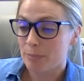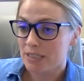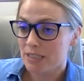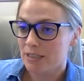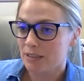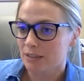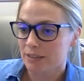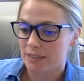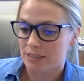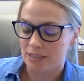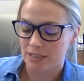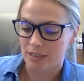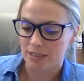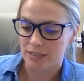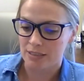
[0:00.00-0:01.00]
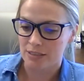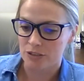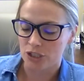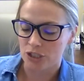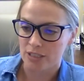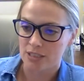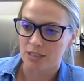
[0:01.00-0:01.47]
big deal is
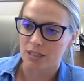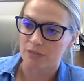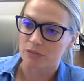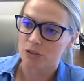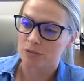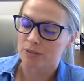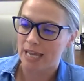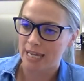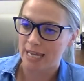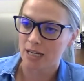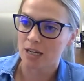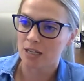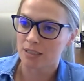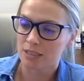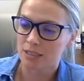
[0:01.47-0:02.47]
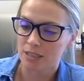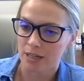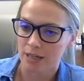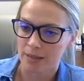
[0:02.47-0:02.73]
just that if you can't